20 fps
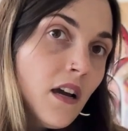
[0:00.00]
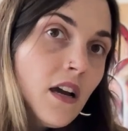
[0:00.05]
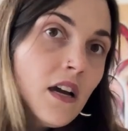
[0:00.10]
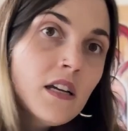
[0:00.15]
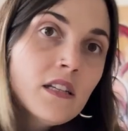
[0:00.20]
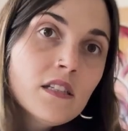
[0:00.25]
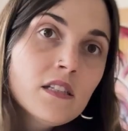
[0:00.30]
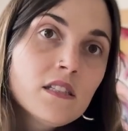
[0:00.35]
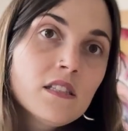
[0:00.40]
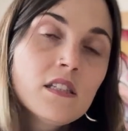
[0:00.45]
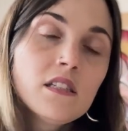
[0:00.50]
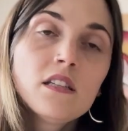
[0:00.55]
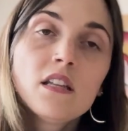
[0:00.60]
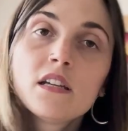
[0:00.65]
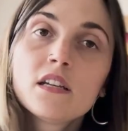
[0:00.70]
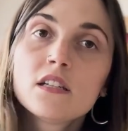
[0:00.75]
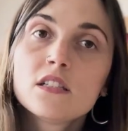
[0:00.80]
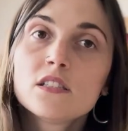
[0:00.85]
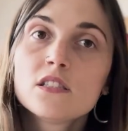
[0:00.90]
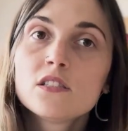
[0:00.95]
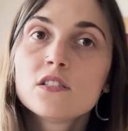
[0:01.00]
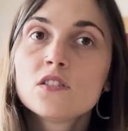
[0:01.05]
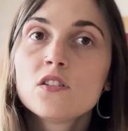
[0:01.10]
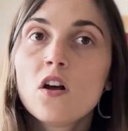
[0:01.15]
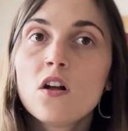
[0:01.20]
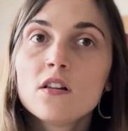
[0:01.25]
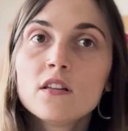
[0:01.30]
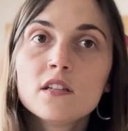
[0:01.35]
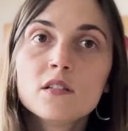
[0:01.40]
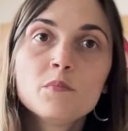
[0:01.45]
kind of did like a
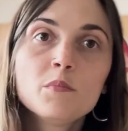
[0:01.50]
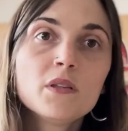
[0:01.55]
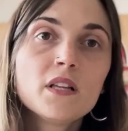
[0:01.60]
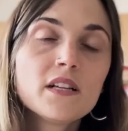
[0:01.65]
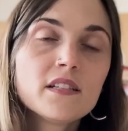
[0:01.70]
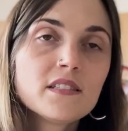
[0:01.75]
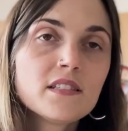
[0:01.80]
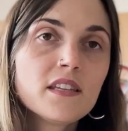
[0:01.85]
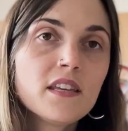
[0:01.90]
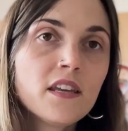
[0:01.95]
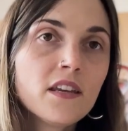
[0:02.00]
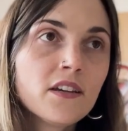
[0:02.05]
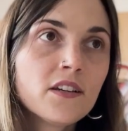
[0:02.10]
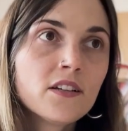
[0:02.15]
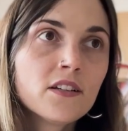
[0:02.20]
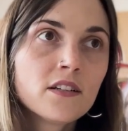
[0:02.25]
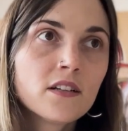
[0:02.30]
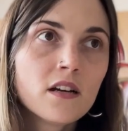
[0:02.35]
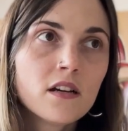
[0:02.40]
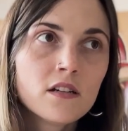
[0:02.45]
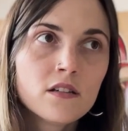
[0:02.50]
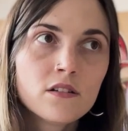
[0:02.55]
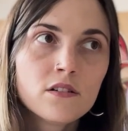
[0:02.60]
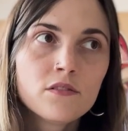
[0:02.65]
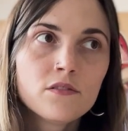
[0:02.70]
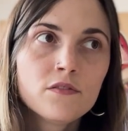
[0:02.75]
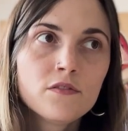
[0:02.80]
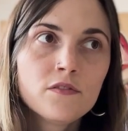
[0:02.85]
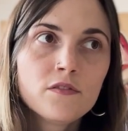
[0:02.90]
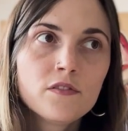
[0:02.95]
solid plus year
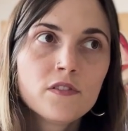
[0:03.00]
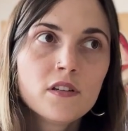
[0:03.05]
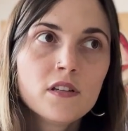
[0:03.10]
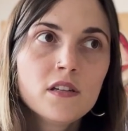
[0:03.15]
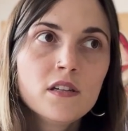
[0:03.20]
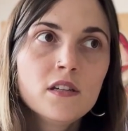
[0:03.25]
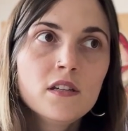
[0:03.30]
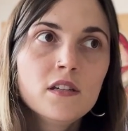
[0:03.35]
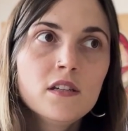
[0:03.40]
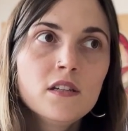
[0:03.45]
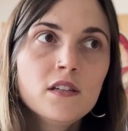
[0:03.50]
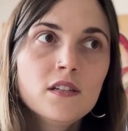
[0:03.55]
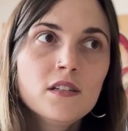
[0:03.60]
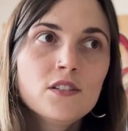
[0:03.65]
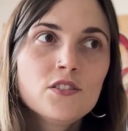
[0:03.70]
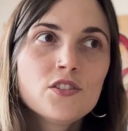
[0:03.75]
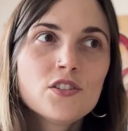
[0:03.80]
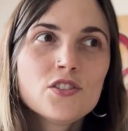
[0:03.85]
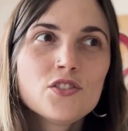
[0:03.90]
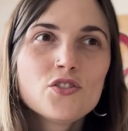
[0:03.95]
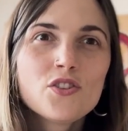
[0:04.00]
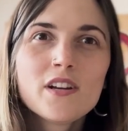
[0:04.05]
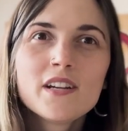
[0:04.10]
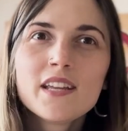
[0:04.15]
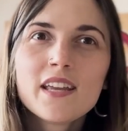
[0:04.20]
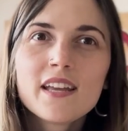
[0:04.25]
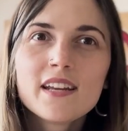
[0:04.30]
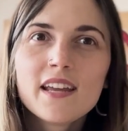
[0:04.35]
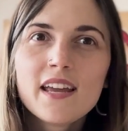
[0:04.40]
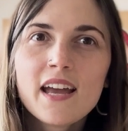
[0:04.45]
of just
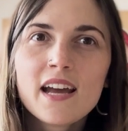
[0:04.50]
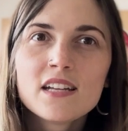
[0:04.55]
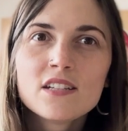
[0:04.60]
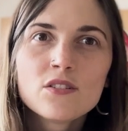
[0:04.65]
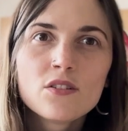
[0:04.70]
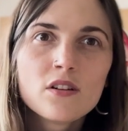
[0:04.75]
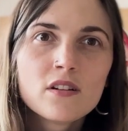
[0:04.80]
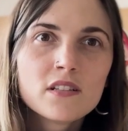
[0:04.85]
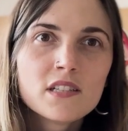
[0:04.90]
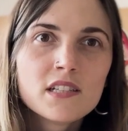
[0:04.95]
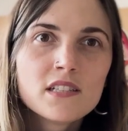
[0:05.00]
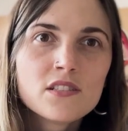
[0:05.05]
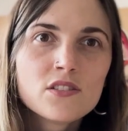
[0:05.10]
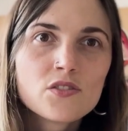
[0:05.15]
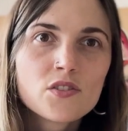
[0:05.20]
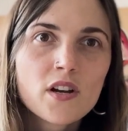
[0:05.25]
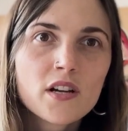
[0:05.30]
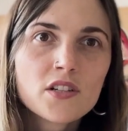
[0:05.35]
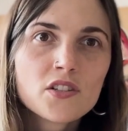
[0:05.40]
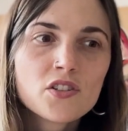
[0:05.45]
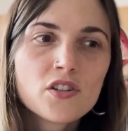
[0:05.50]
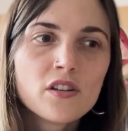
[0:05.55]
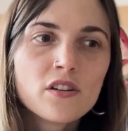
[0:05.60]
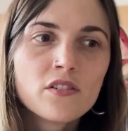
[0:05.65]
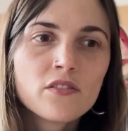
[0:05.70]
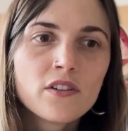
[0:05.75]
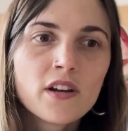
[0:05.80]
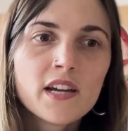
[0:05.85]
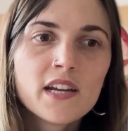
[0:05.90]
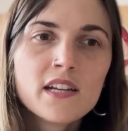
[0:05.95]
trying to get a handle on
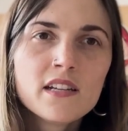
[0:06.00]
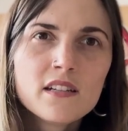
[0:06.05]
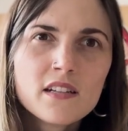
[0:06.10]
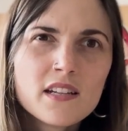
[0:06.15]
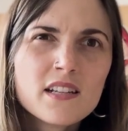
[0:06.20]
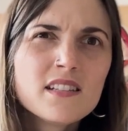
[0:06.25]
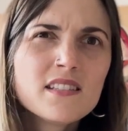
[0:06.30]
construction, right?